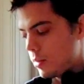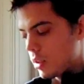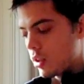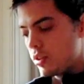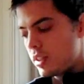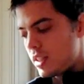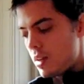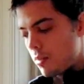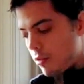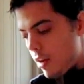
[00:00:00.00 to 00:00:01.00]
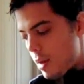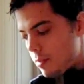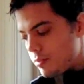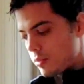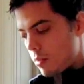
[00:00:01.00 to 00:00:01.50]
Learn to Timber
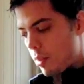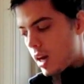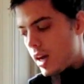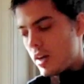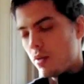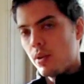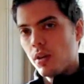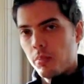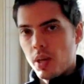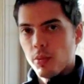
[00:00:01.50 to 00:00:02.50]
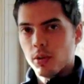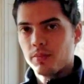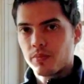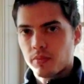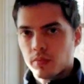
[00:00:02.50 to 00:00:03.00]
Frame by Will Beemer.
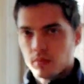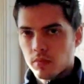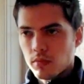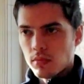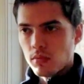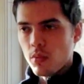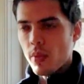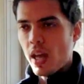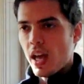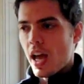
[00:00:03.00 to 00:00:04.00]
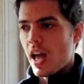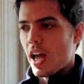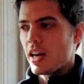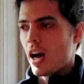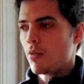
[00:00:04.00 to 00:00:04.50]

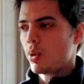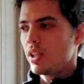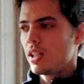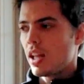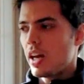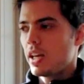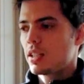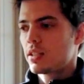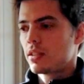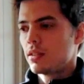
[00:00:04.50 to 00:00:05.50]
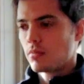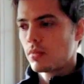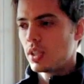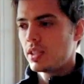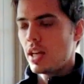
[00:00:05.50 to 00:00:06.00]
And I really liked
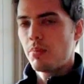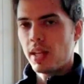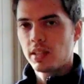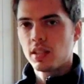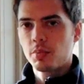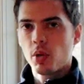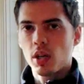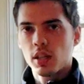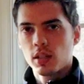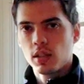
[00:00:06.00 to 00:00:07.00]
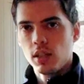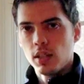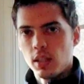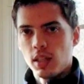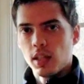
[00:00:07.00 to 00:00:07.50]
Ted Benson's book.
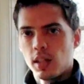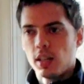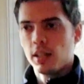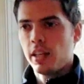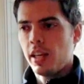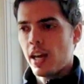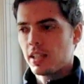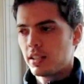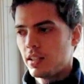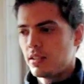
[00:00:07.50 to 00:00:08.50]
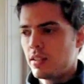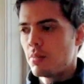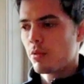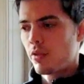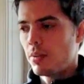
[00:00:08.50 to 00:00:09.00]
He has a
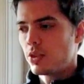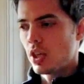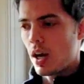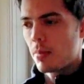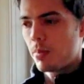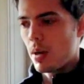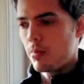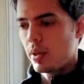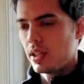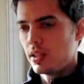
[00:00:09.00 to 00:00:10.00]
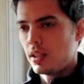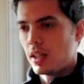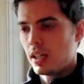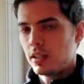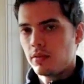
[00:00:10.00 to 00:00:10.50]
timber frame shop up in,
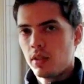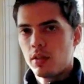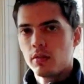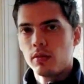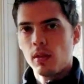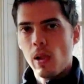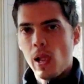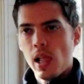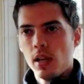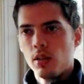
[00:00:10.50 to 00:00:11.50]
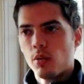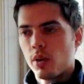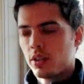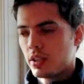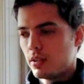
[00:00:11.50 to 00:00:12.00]

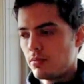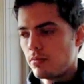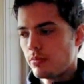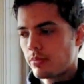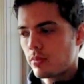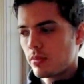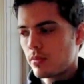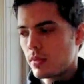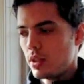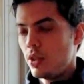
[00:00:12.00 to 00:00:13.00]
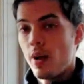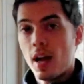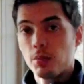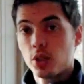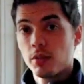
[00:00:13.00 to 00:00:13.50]
where is it? New
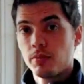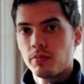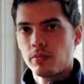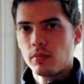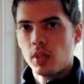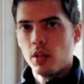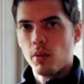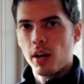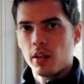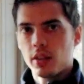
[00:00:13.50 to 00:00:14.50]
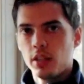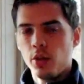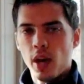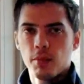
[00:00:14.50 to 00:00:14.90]
Hampshire, right on the New